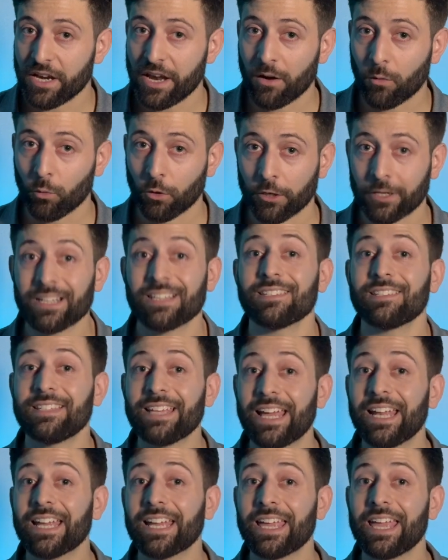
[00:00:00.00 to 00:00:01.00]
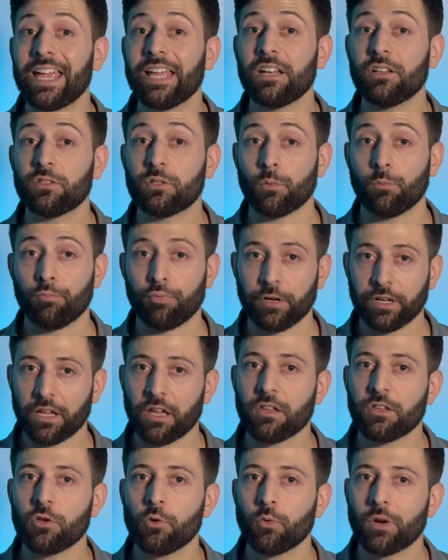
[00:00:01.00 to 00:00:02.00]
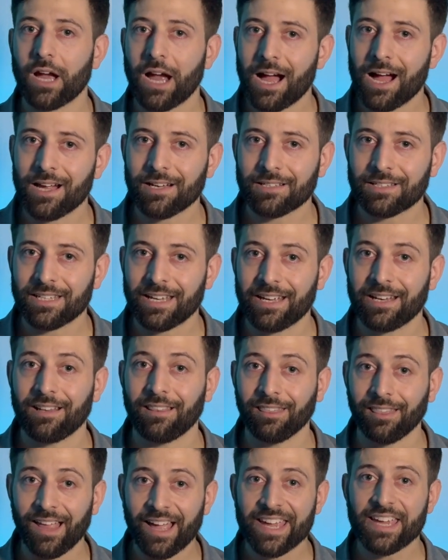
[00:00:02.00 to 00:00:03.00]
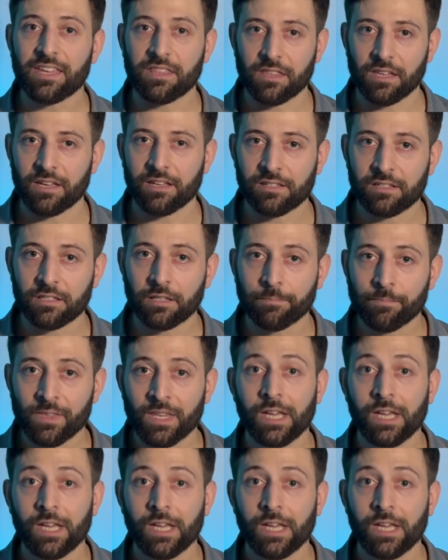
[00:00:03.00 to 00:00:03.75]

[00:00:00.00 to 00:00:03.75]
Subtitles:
Network, is dedicated to bringing you content like this,